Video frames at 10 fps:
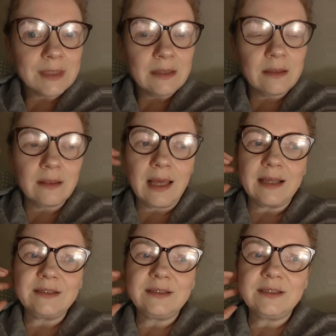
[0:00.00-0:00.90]
the
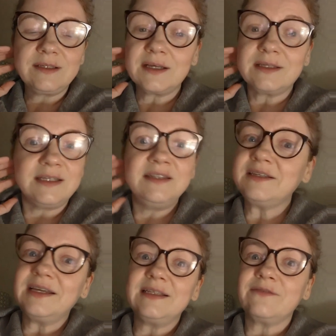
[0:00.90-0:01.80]
last 16
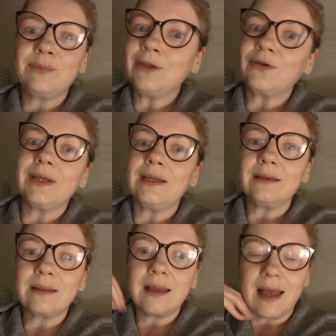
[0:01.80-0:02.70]
days have been great.
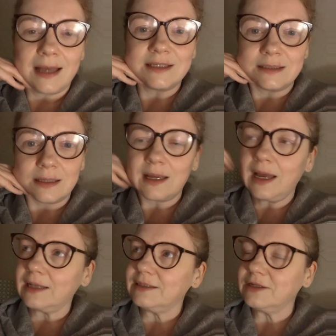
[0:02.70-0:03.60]
It has
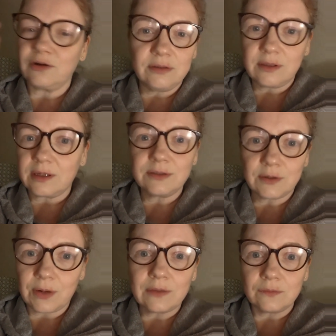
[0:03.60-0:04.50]
turned things
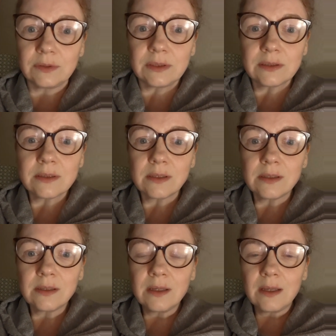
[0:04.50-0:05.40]
around.
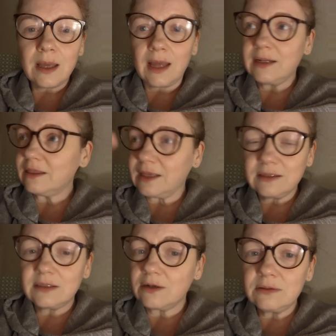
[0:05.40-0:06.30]
And
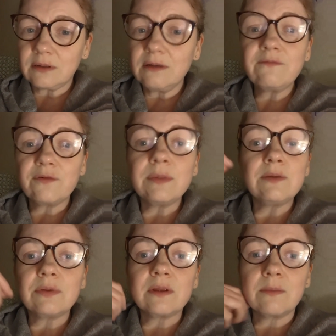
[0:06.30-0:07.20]
things turned around for me
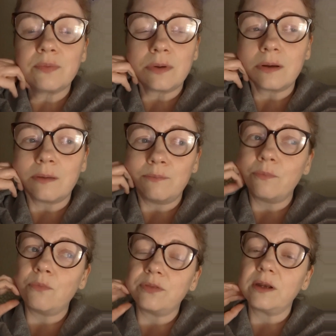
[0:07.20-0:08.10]
within
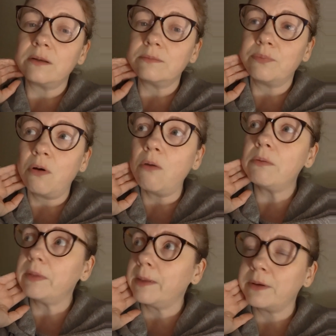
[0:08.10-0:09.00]

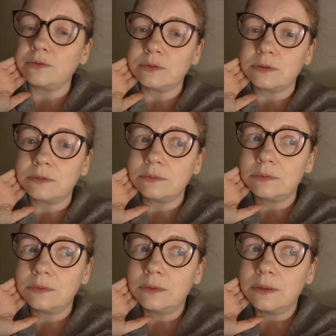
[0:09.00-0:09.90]
probably about
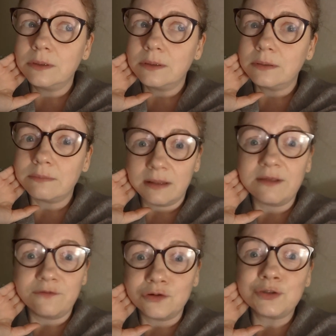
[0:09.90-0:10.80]

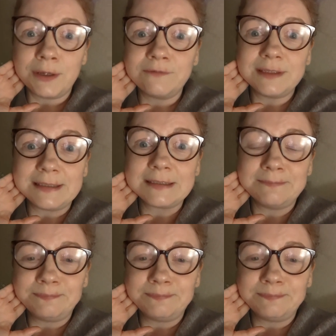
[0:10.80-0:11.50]
11 or 12 days.